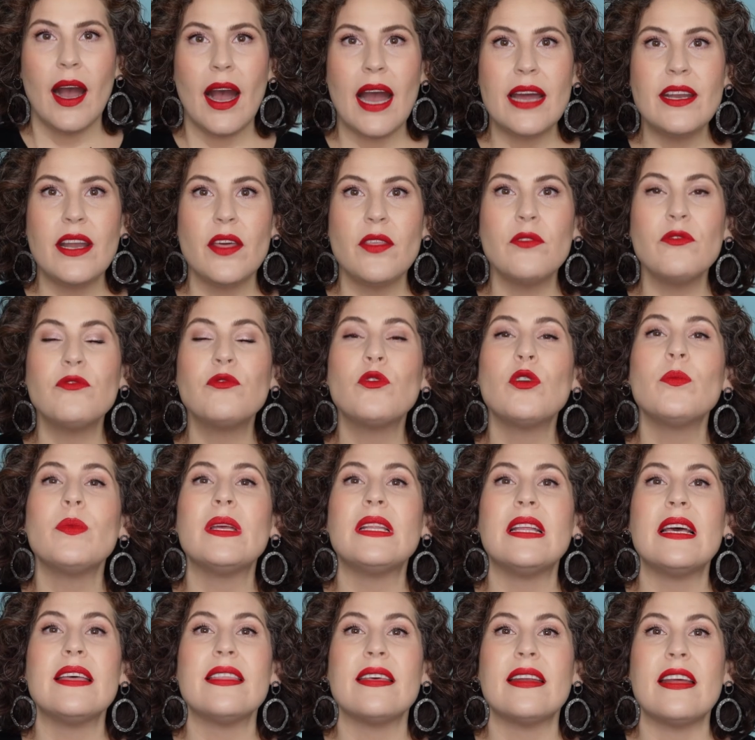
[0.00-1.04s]
Another
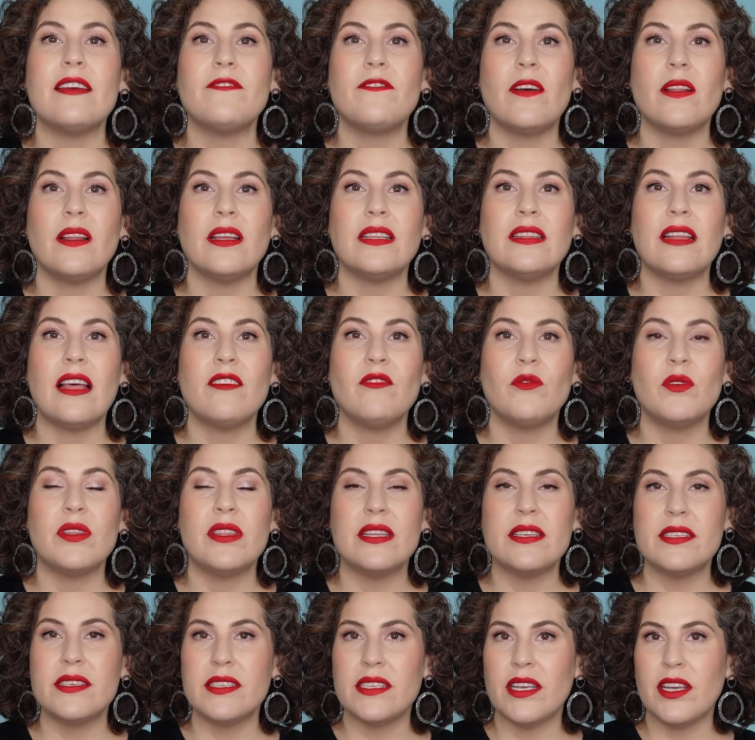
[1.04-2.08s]
formula that I fell in love with
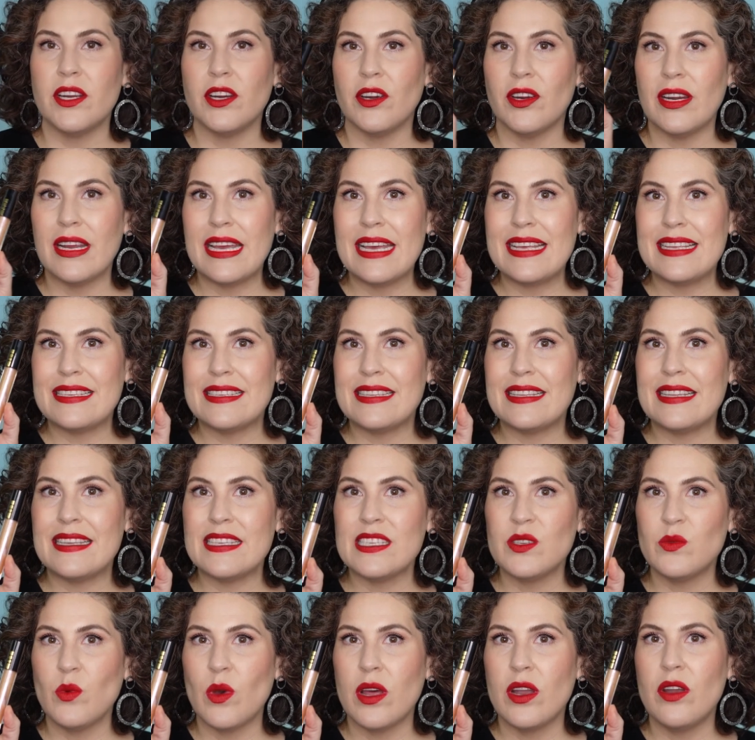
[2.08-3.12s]
this year is
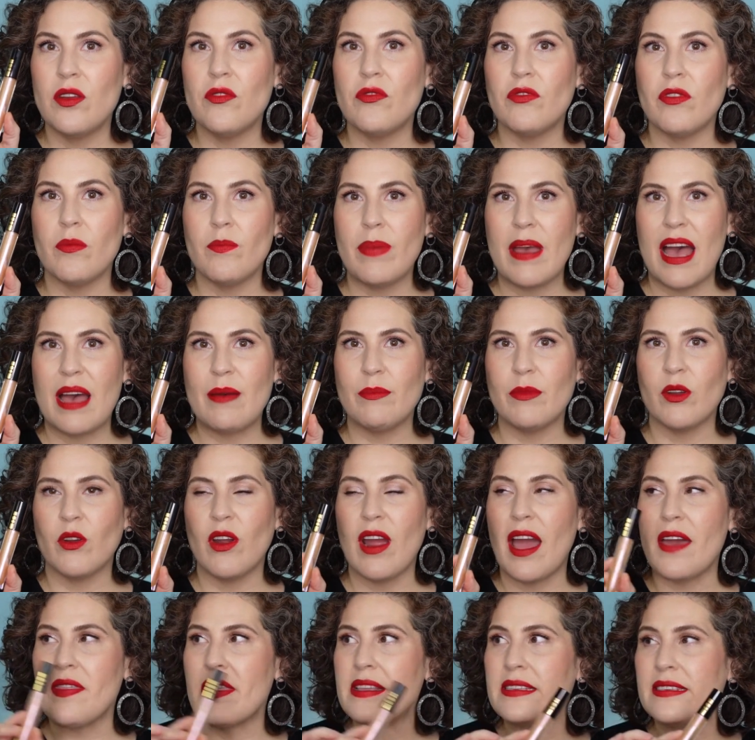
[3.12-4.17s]
this one from Pat
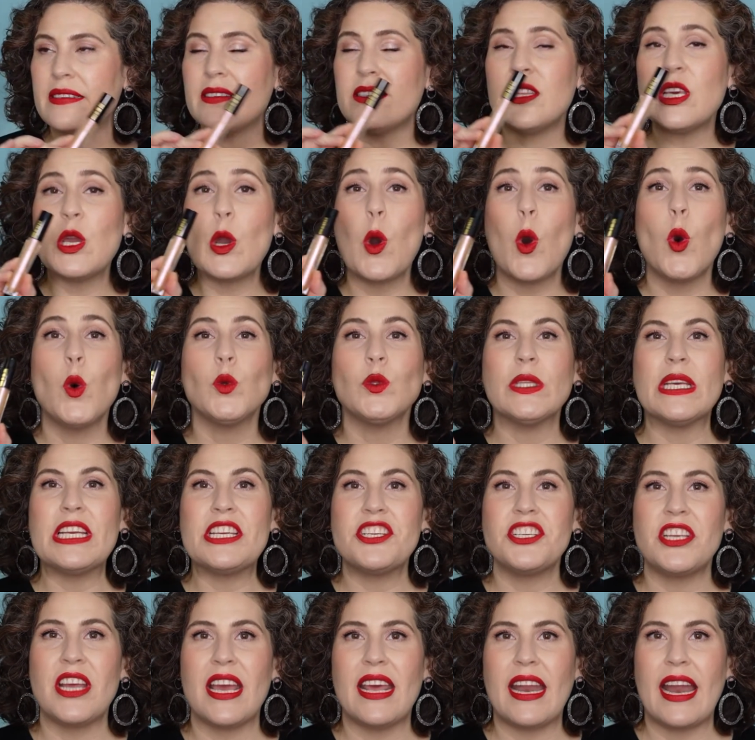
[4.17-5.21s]
McGrath. This is the only
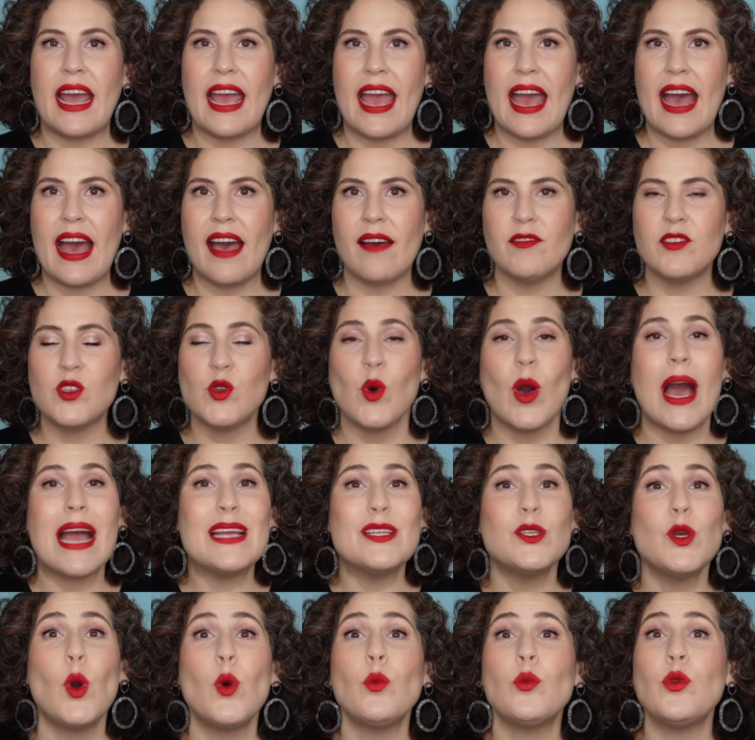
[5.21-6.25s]
shade I have, so I
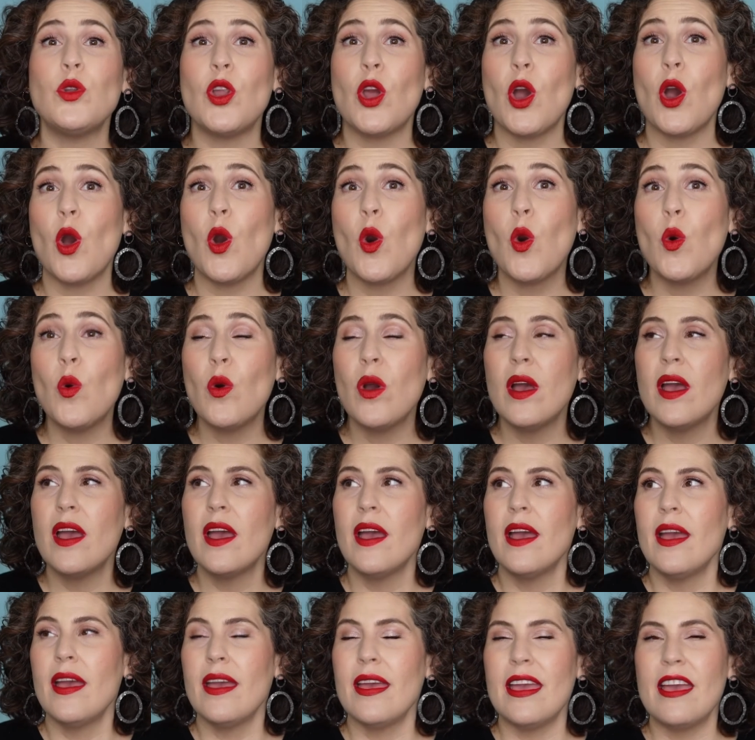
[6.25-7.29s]
don't know
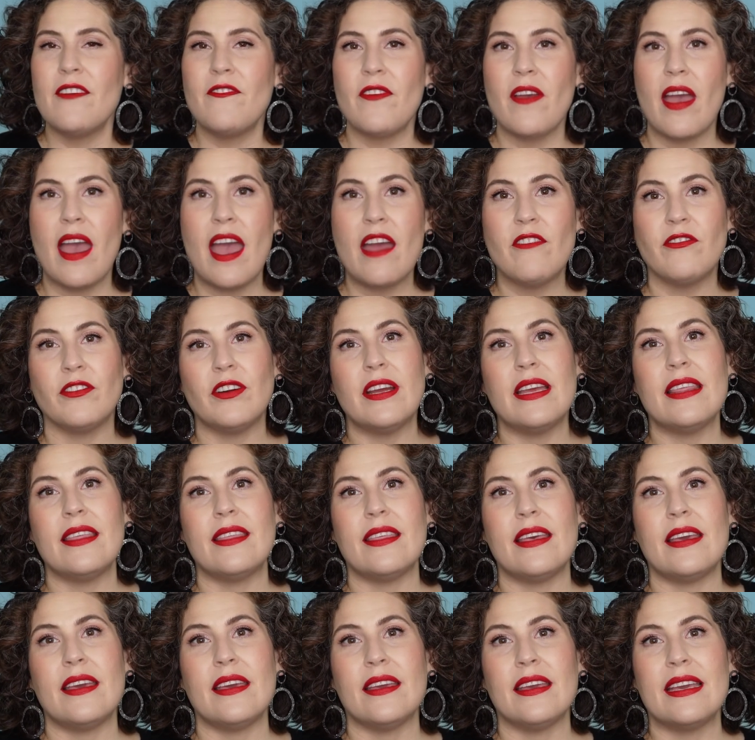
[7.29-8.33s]
if
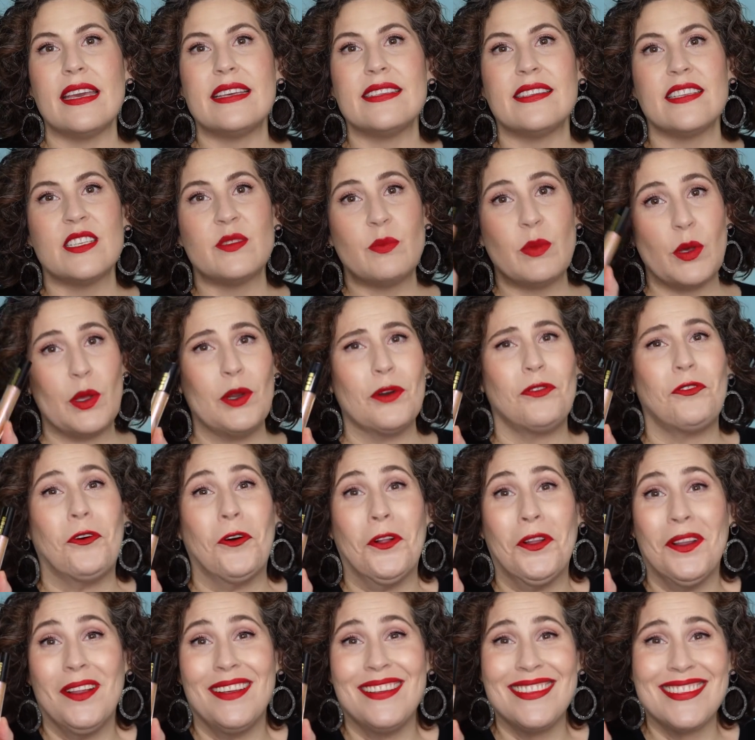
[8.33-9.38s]
everything is as
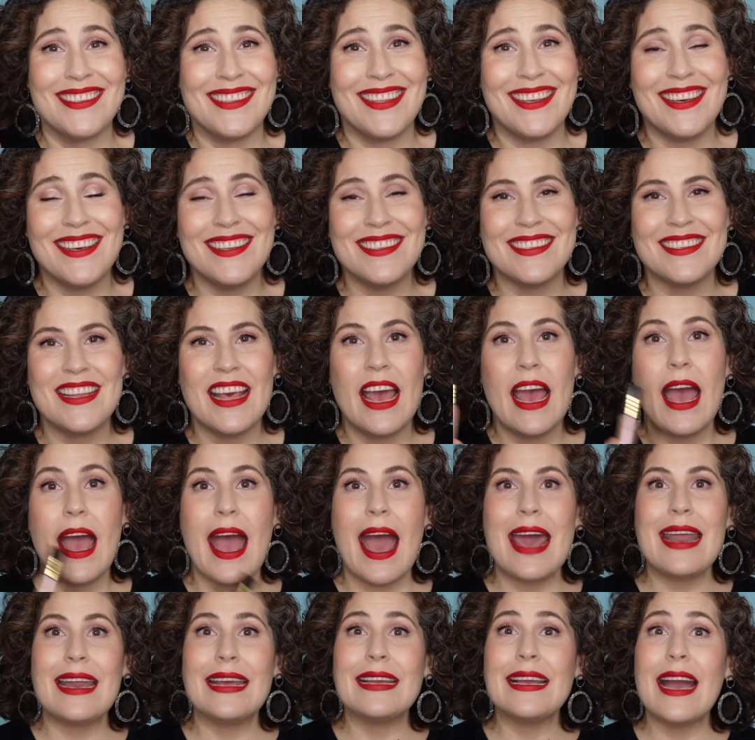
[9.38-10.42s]
beautiful as this,
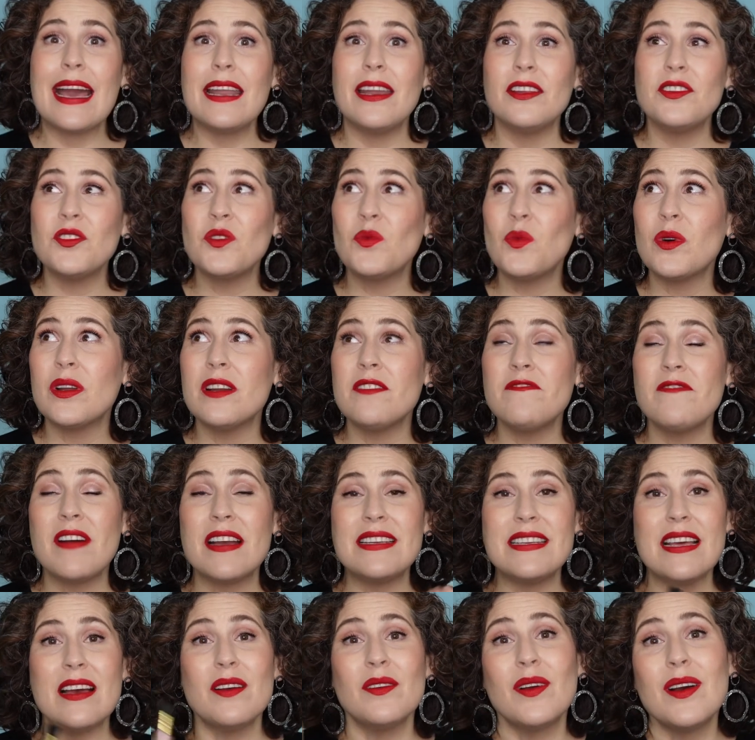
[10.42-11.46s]
and I kind of don't want to
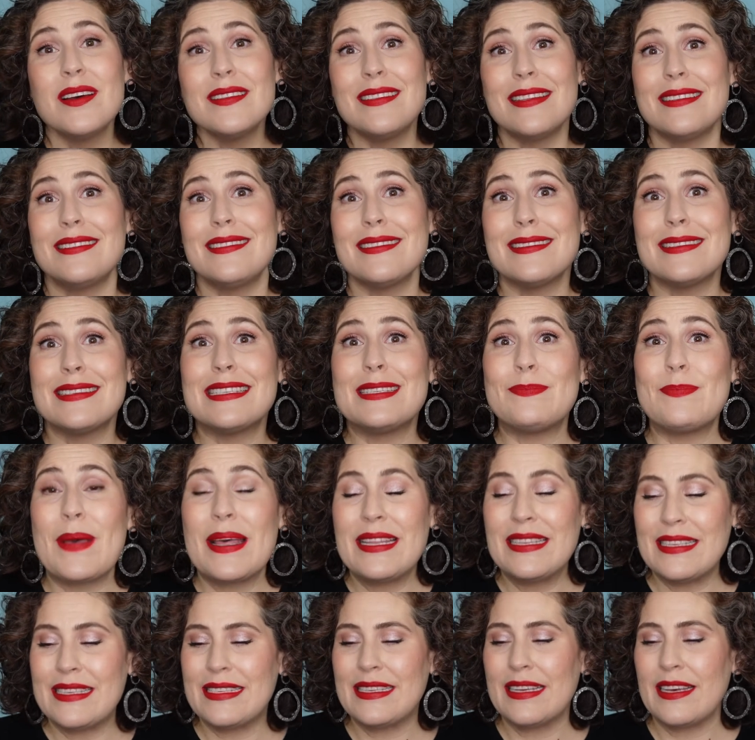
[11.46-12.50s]
find out because it's
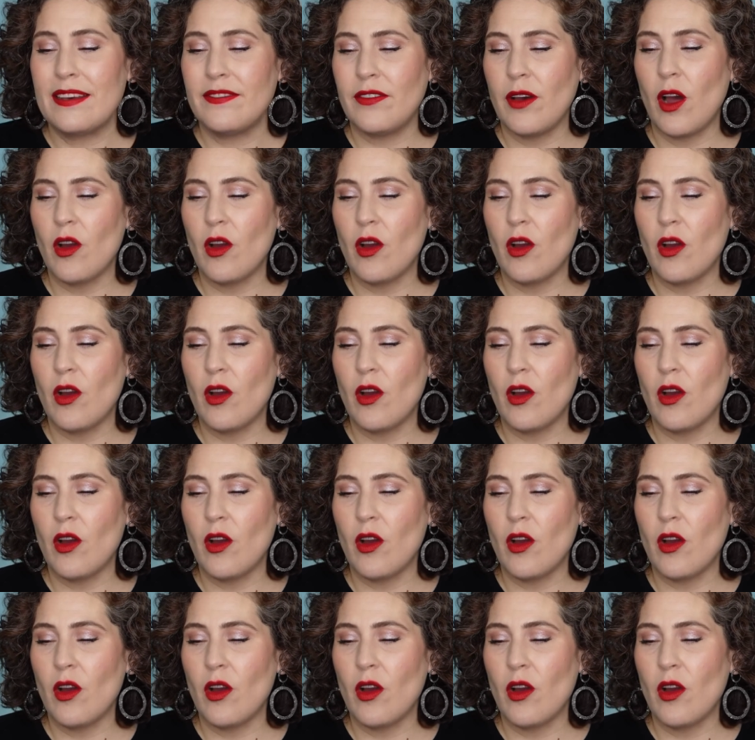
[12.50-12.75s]
expensive.